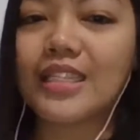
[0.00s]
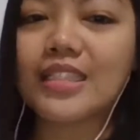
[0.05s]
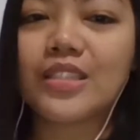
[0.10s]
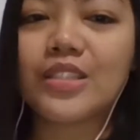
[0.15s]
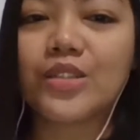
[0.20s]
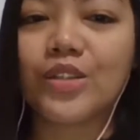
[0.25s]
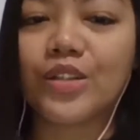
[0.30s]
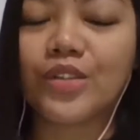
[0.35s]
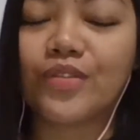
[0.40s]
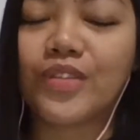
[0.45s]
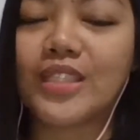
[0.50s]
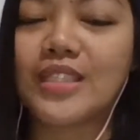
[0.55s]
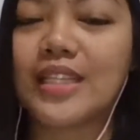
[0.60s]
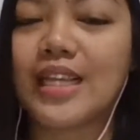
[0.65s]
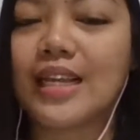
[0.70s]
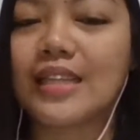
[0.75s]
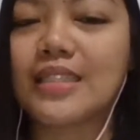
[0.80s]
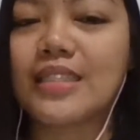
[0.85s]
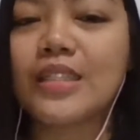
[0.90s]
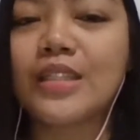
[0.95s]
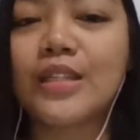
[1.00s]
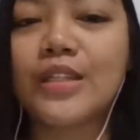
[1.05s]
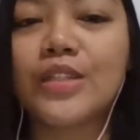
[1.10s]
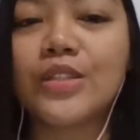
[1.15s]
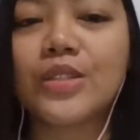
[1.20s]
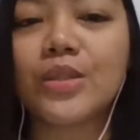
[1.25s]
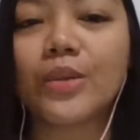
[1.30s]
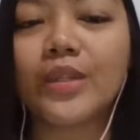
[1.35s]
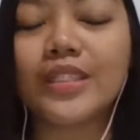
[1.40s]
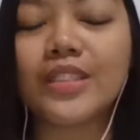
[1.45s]
services.
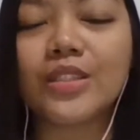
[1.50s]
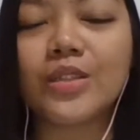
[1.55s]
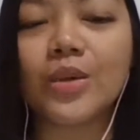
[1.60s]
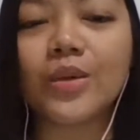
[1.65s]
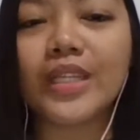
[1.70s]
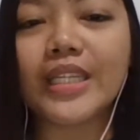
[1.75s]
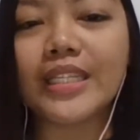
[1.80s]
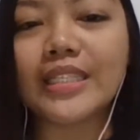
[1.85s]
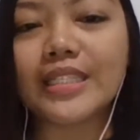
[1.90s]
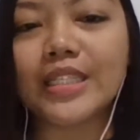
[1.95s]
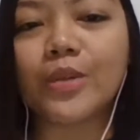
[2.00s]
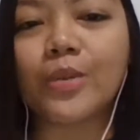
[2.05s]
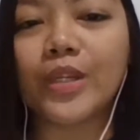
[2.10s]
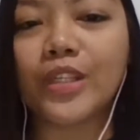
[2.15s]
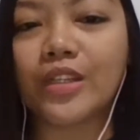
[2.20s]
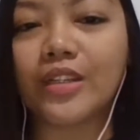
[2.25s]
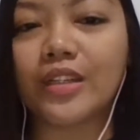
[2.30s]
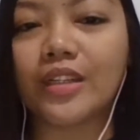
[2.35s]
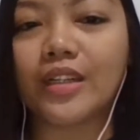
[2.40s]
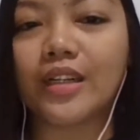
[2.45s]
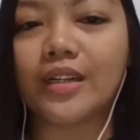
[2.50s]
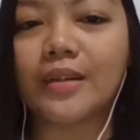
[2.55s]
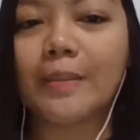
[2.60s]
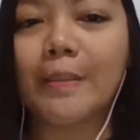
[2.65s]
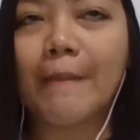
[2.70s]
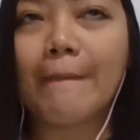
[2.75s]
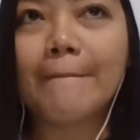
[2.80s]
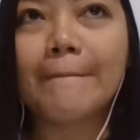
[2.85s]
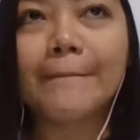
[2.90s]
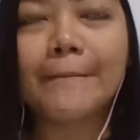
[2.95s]
So it's so easy when you're
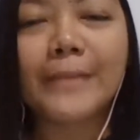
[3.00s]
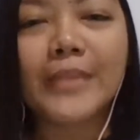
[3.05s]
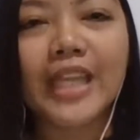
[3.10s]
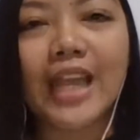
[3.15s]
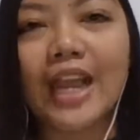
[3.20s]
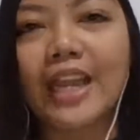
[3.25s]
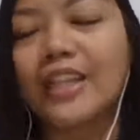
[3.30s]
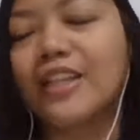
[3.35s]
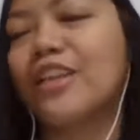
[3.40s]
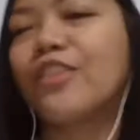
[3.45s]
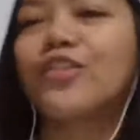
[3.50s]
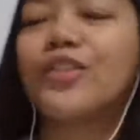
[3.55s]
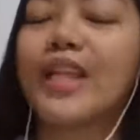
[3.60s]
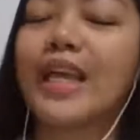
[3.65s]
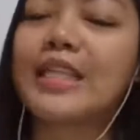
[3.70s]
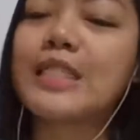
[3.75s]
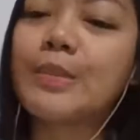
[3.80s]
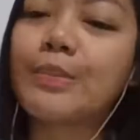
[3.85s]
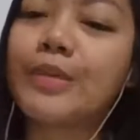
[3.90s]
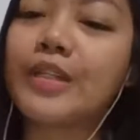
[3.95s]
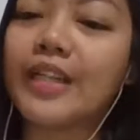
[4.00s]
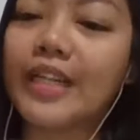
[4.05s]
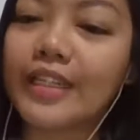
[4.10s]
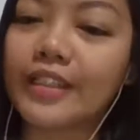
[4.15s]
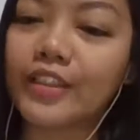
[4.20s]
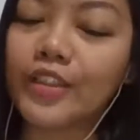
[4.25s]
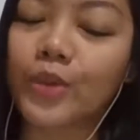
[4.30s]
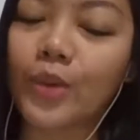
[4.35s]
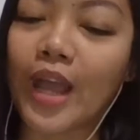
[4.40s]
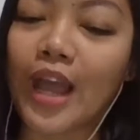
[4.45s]
kind of
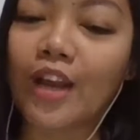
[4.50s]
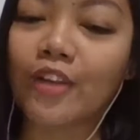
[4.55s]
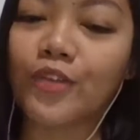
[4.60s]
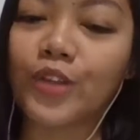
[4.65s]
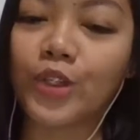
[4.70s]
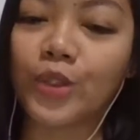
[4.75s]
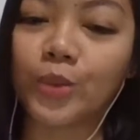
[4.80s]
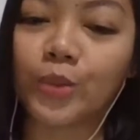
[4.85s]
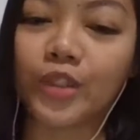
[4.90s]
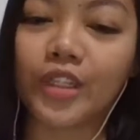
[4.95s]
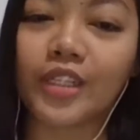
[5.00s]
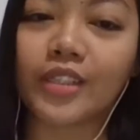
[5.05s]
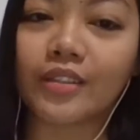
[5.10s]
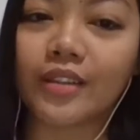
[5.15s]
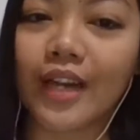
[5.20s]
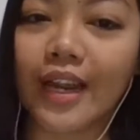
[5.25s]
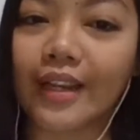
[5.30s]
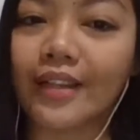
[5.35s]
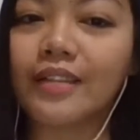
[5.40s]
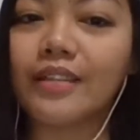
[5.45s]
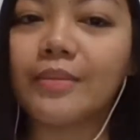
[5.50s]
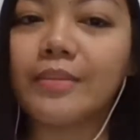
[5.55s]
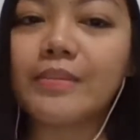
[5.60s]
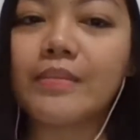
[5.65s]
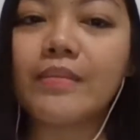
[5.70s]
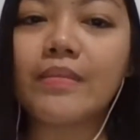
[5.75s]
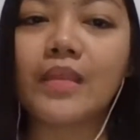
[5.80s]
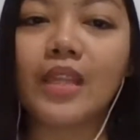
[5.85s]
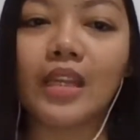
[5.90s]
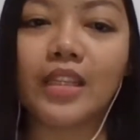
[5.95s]
desperate to have your work read
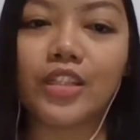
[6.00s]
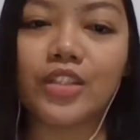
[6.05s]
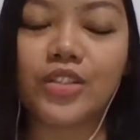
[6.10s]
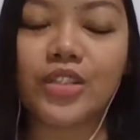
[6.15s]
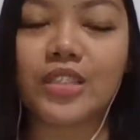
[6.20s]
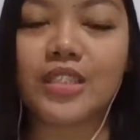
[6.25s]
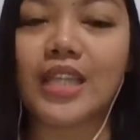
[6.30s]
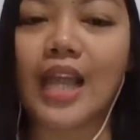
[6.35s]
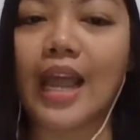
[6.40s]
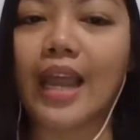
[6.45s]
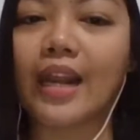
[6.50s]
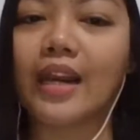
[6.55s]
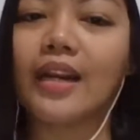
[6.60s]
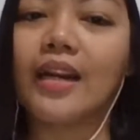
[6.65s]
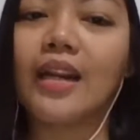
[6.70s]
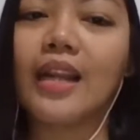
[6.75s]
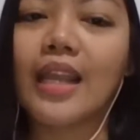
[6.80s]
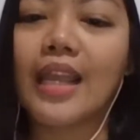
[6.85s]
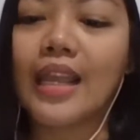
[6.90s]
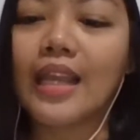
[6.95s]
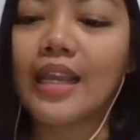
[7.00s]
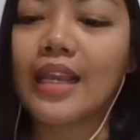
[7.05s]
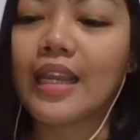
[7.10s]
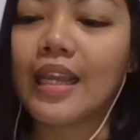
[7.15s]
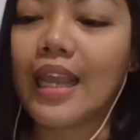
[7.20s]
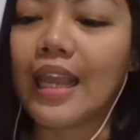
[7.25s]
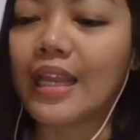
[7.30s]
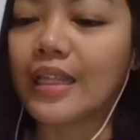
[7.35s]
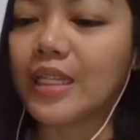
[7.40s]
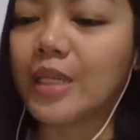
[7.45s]
and you just hire
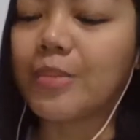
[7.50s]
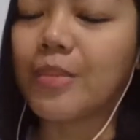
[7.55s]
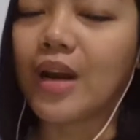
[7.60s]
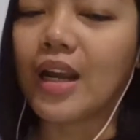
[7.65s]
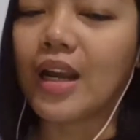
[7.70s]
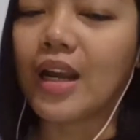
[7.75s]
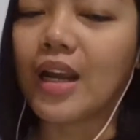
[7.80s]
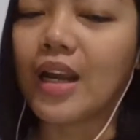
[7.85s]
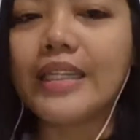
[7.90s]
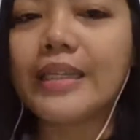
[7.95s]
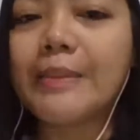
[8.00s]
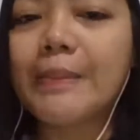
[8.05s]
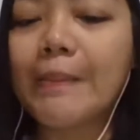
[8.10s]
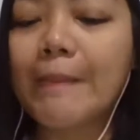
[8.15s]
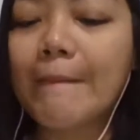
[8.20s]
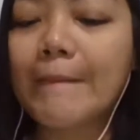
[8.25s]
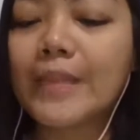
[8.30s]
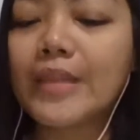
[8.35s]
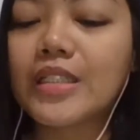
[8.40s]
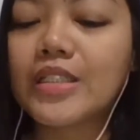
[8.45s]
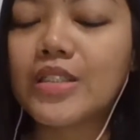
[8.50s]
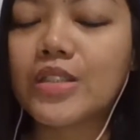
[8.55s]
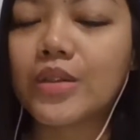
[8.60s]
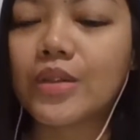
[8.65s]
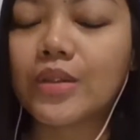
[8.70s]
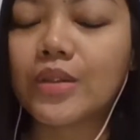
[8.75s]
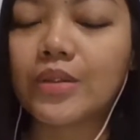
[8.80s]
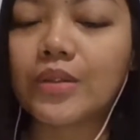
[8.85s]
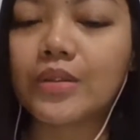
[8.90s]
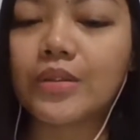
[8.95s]
anybody.
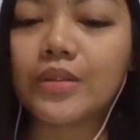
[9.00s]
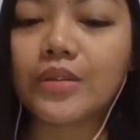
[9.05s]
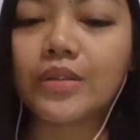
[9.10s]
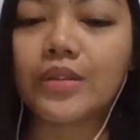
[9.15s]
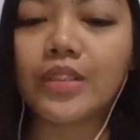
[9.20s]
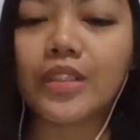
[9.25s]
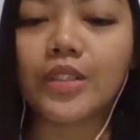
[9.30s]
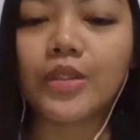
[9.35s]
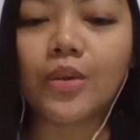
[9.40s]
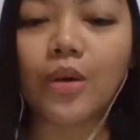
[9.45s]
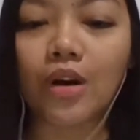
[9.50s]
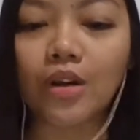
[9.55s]
So you